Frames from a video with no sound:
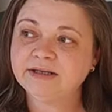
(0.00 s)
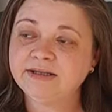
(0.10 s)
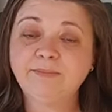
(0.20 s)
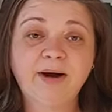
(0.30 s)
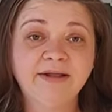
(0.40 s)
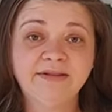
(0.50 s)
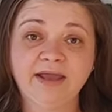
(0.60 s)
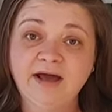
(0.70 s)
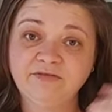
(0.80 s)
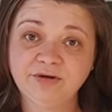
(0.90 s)

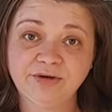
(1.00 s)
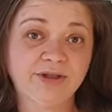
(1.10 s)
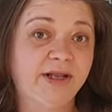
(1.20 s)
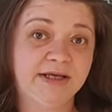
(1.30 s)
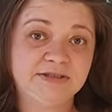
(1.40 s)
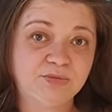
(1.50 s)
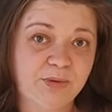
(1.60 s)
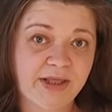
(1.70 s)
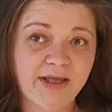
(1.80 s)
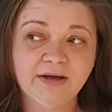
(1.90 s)
Monday after the next
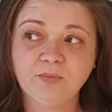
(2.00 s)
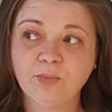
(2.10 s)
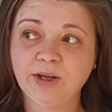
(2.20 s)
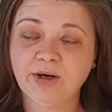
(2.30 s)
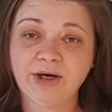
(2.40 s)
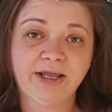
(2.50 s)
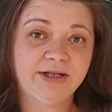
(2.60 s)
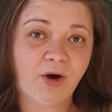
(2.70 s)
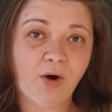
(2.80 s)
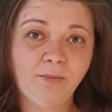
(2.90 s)
week, we are
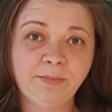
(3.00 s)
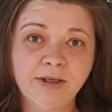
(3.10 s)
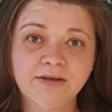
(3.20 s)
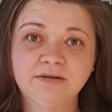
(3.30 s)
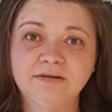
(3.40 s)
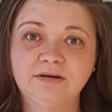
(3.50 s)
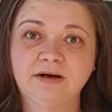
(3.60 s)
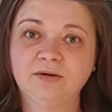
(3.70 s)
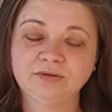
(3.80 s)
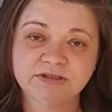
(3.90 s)
at home,
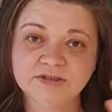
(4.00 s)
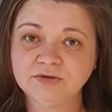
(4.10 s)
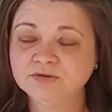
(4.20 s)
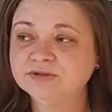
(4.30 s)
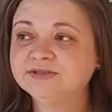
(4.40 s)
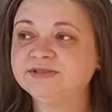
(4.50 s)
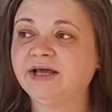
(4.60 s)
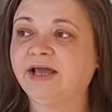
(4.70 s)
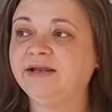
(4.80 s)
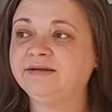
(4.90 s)
all the schools,
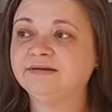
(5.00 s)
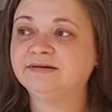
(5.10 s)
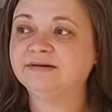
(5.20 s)
and